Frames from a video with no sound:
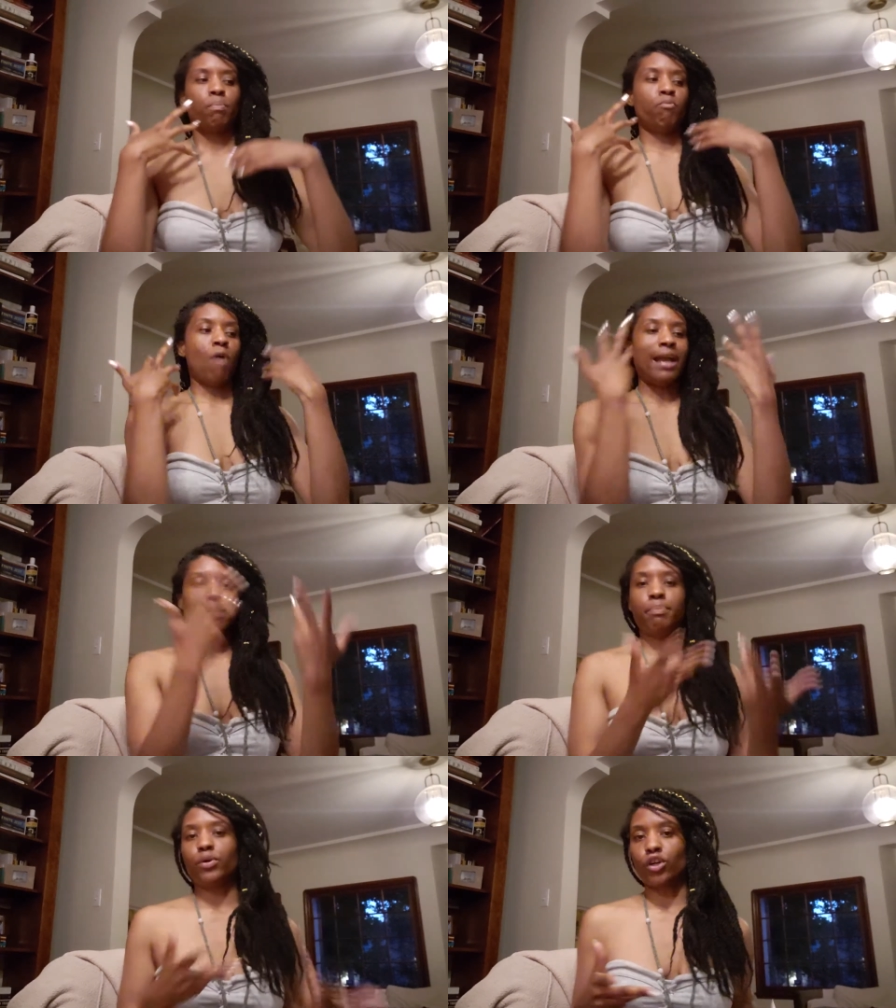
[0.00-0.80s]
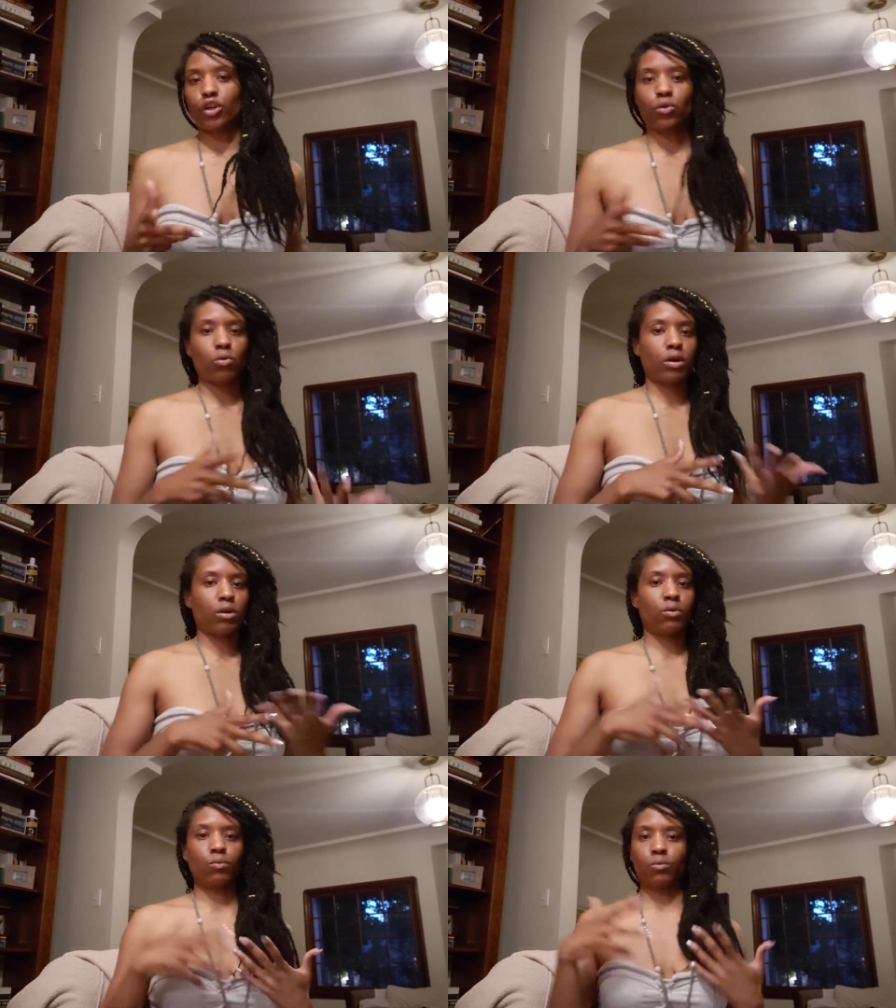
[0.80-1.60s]
write a book
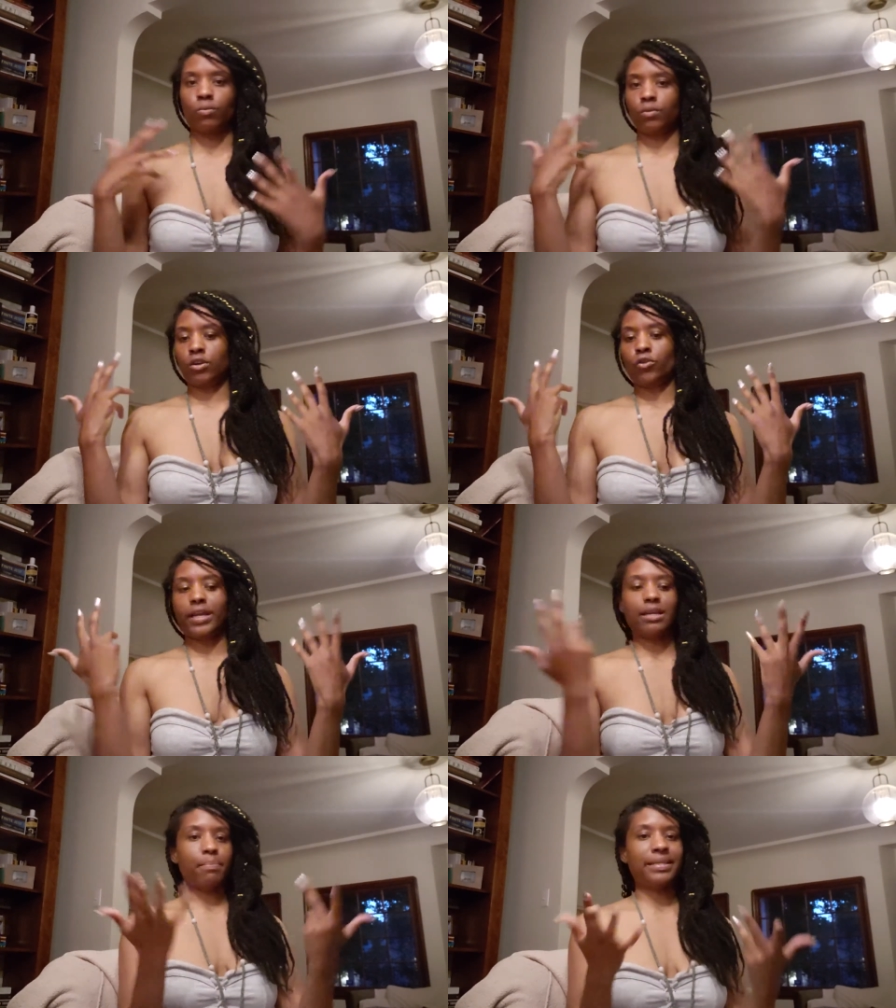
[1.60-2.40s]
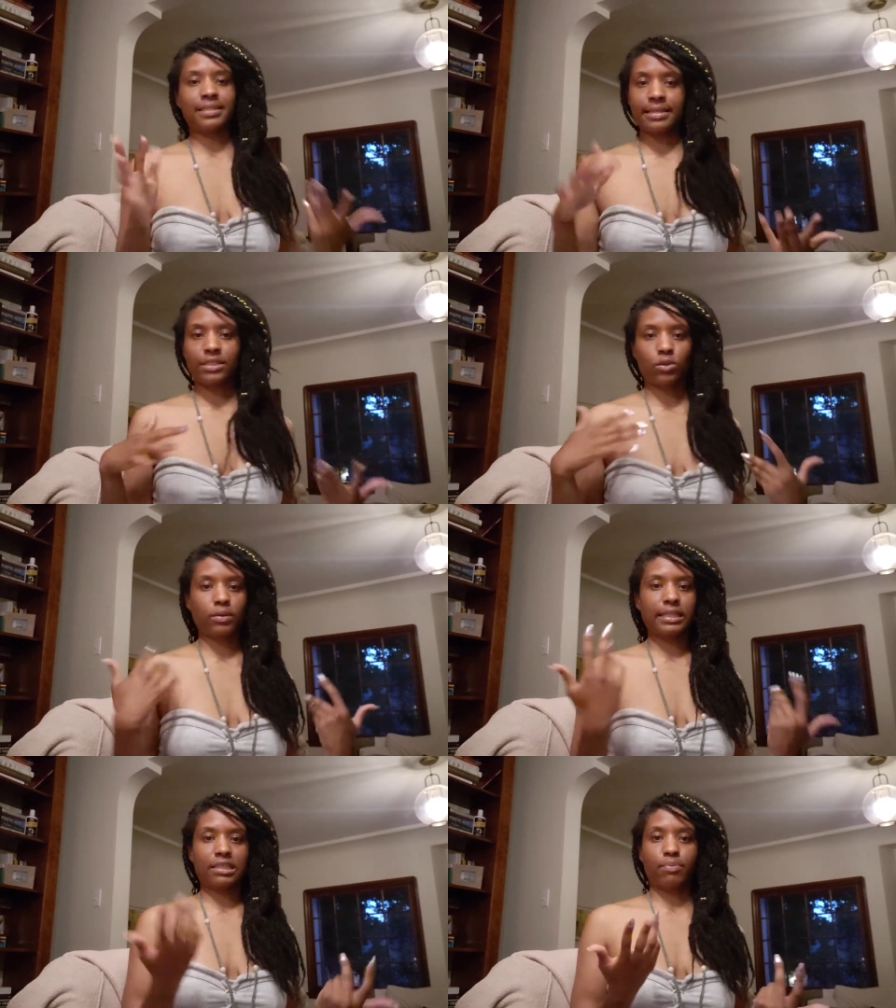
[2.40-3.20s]
or create a business or
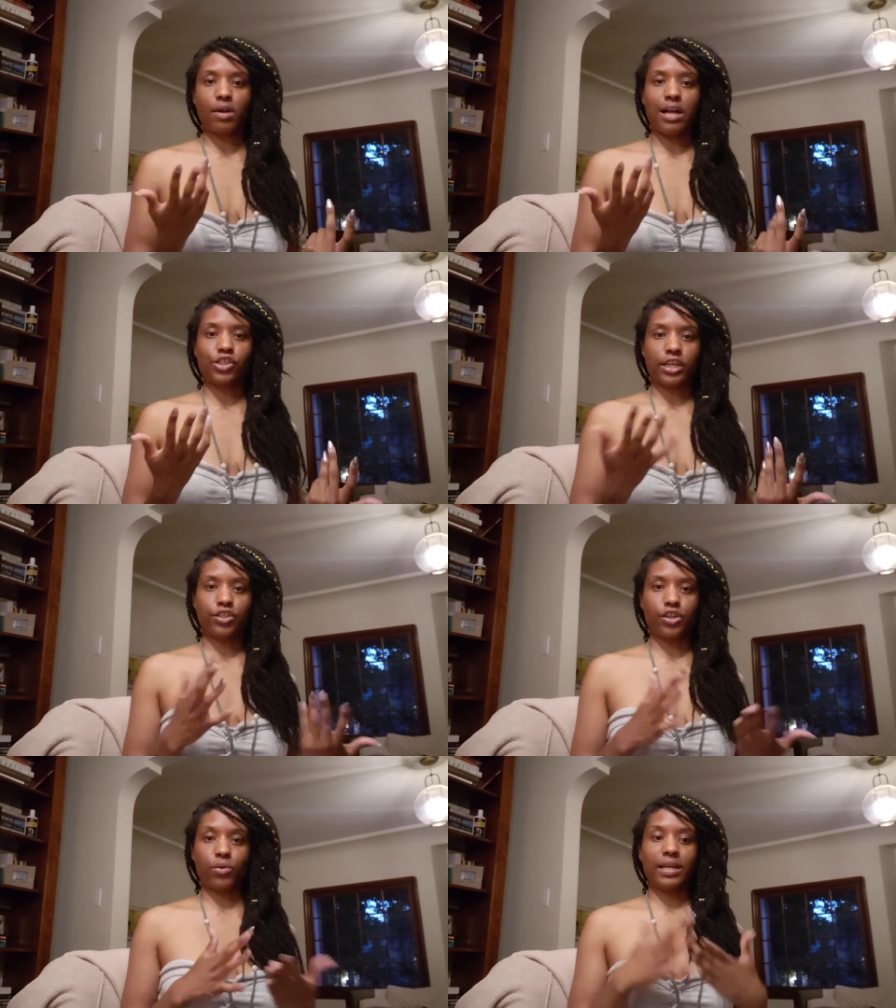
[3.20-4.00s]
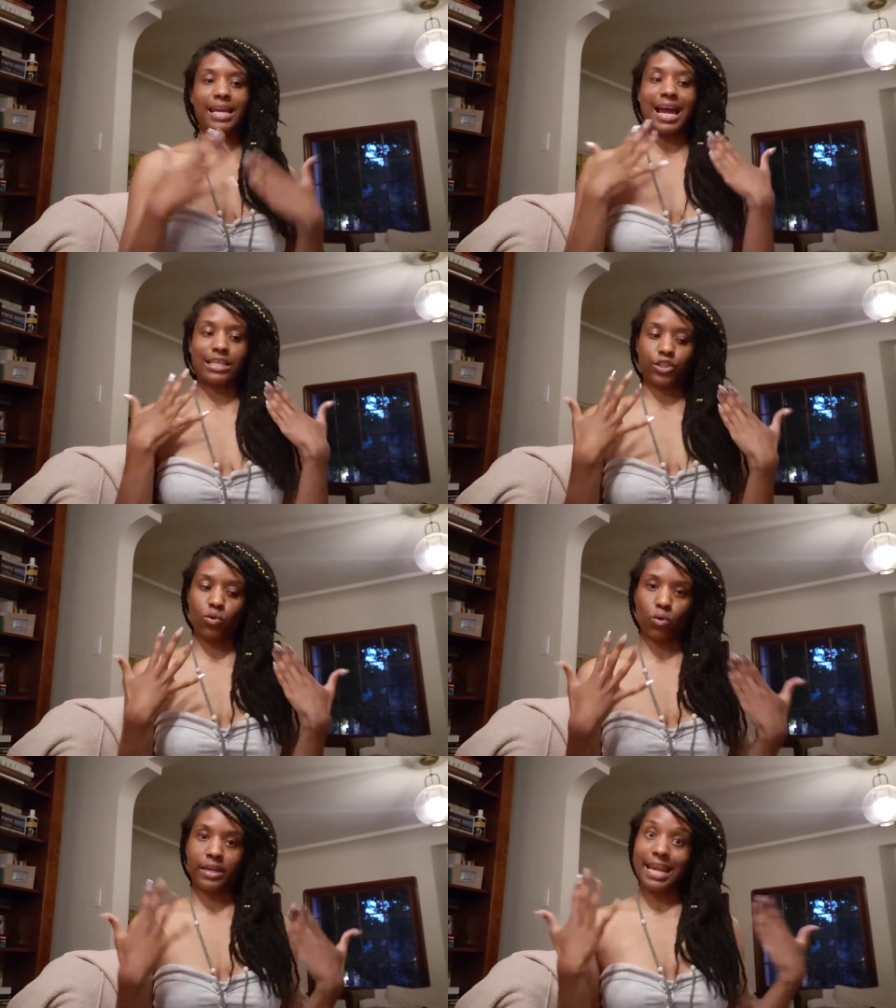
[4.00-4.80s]
release a project, it has
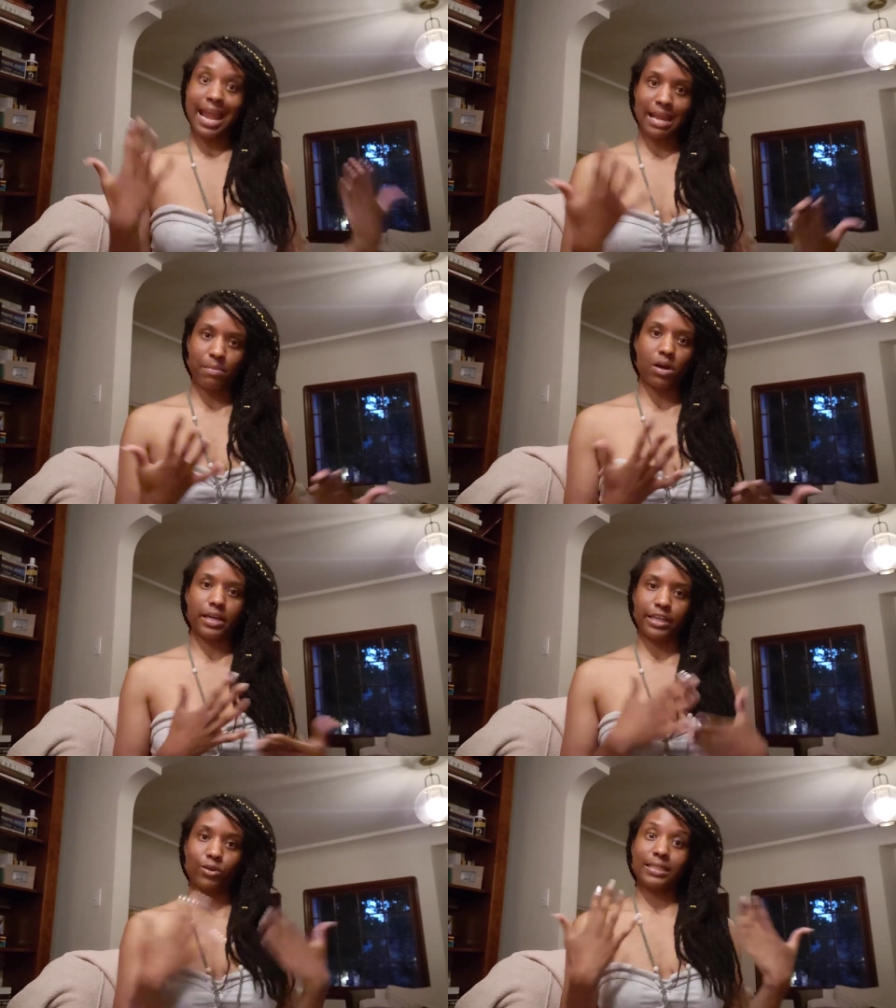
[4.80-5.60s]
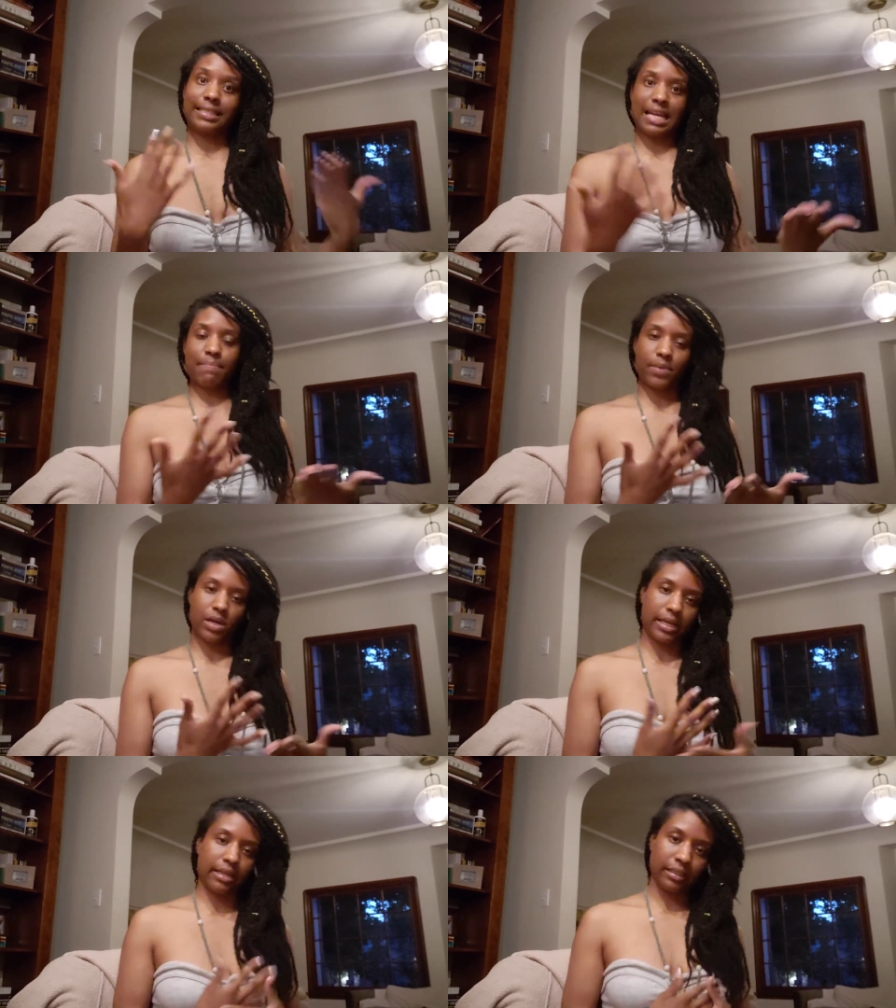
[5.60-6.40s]
your name on it, your stamp
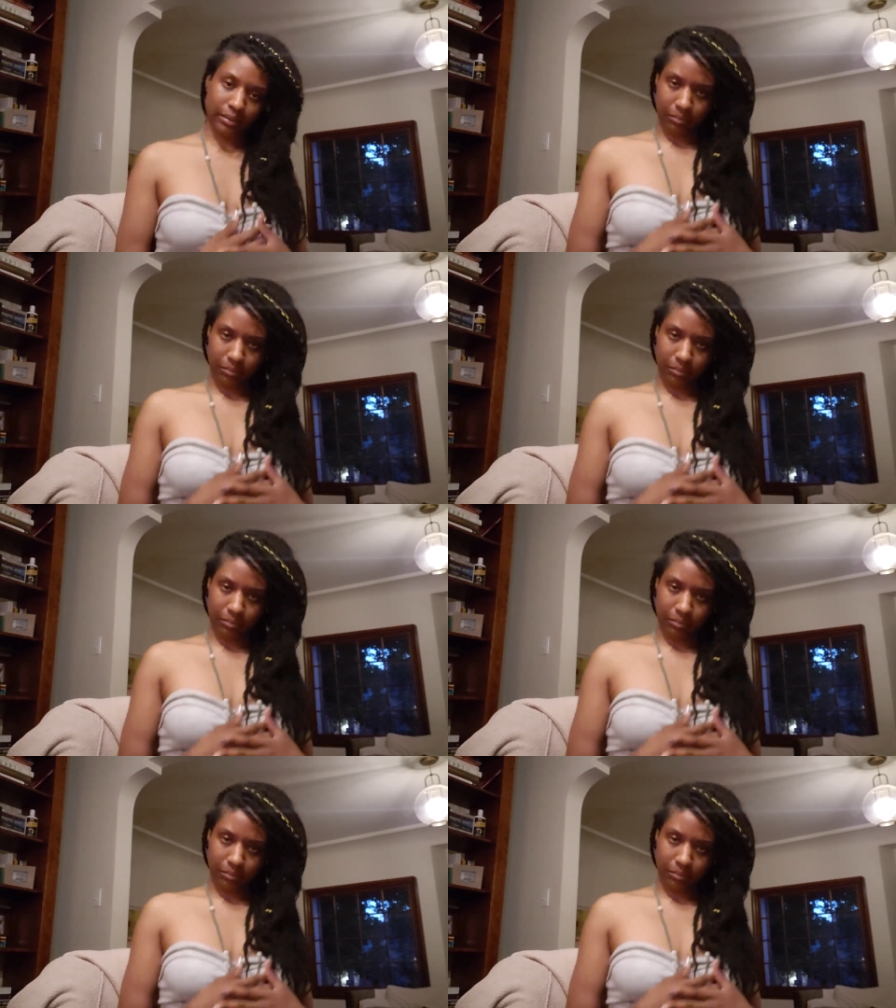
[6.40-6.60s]
on it,